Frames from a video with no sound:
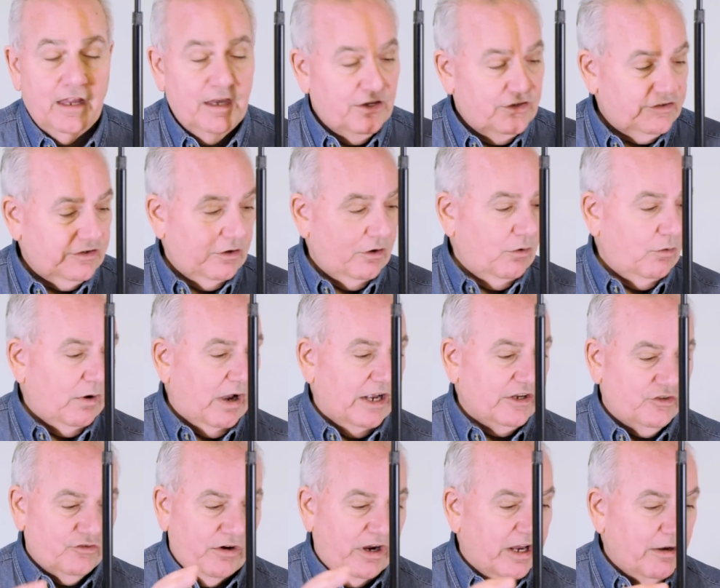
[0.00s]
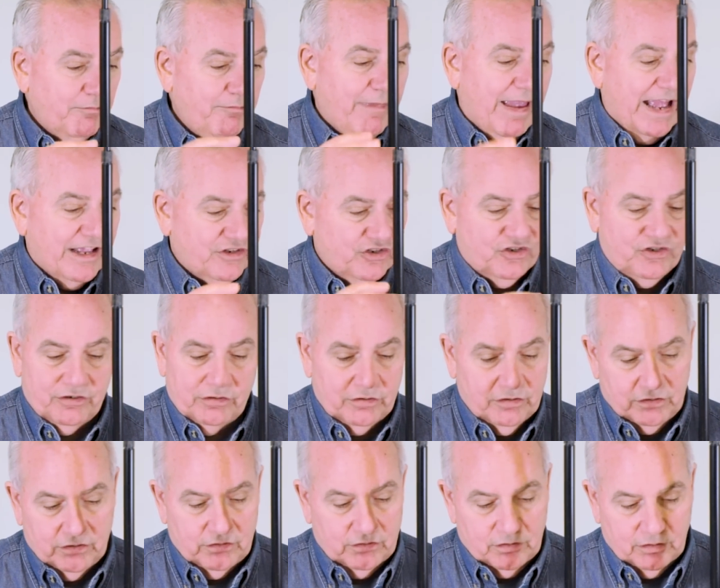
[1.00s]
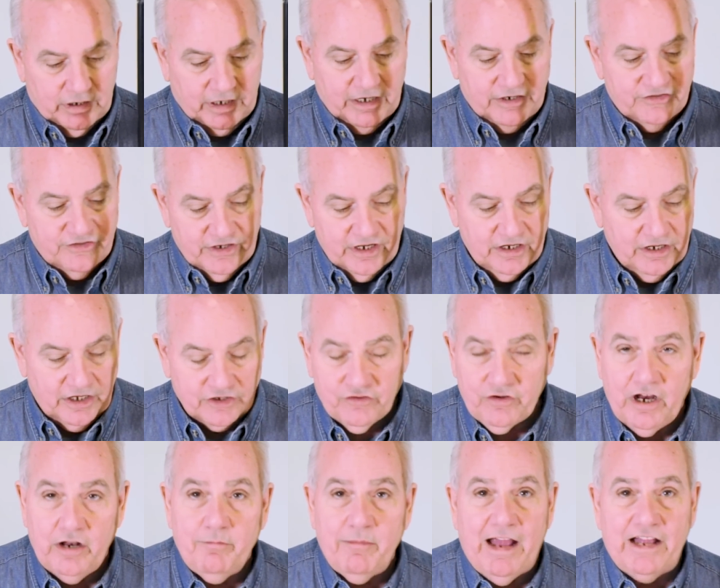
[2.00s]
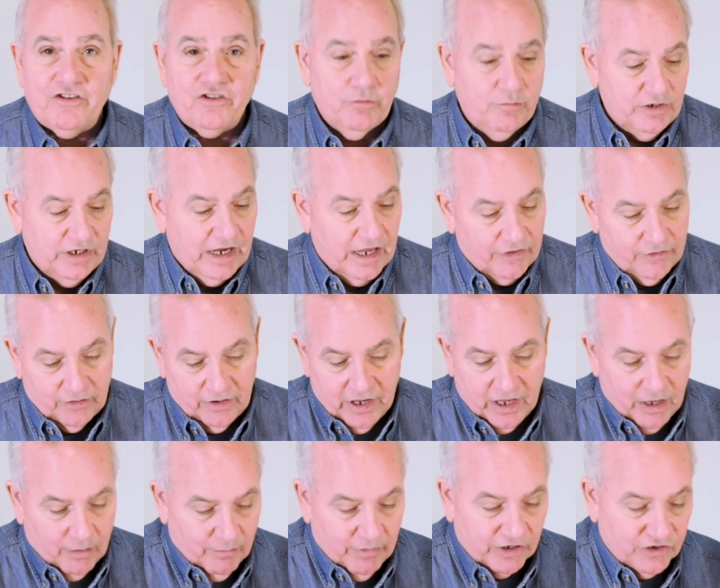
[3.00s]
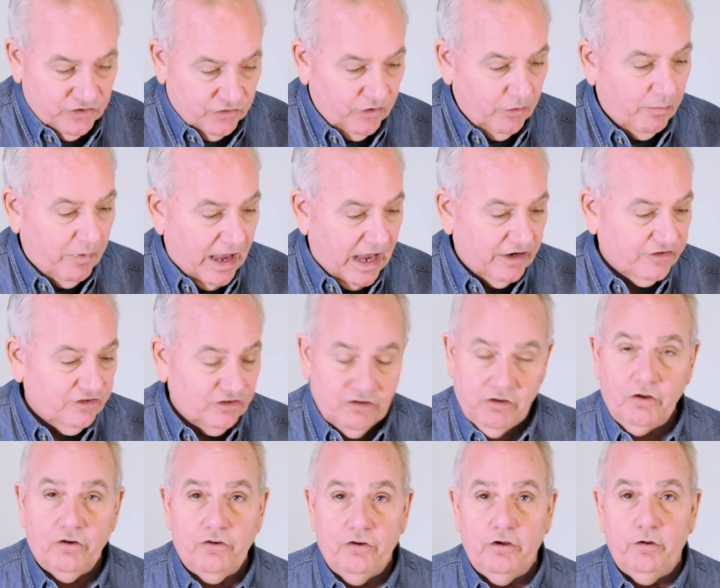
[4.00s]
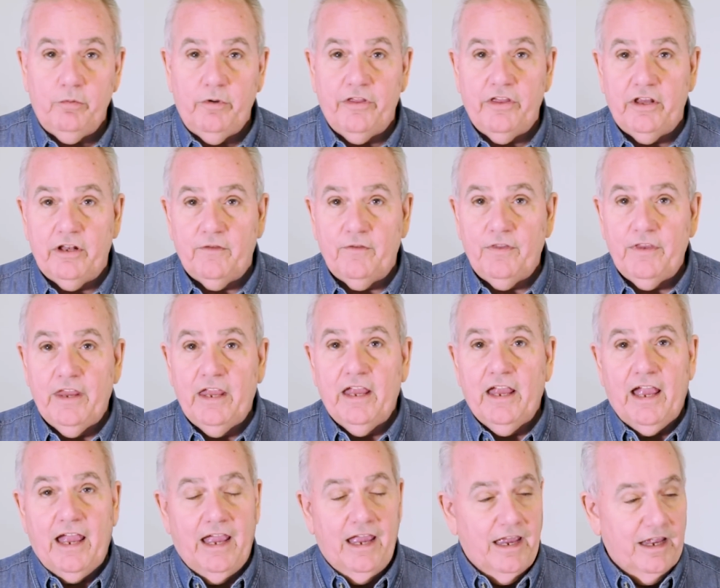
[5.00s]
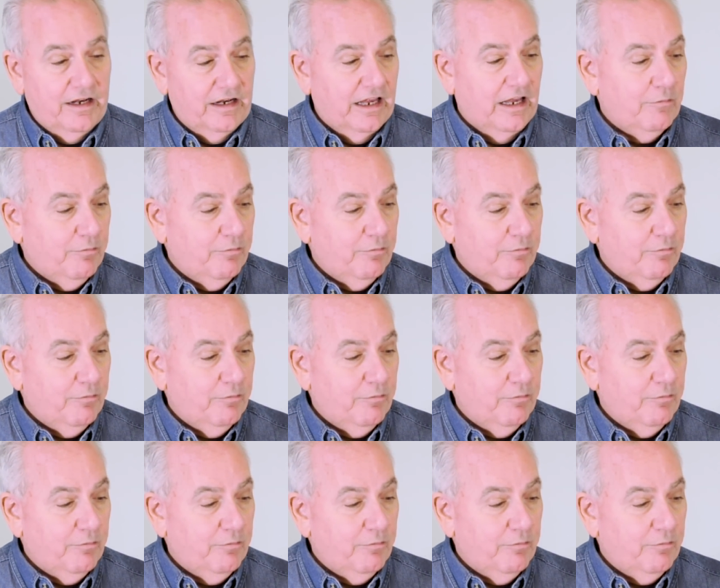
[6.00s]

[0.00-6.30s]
So I try and match, like I said, I try and match them together, make sure the boxes look good with it, and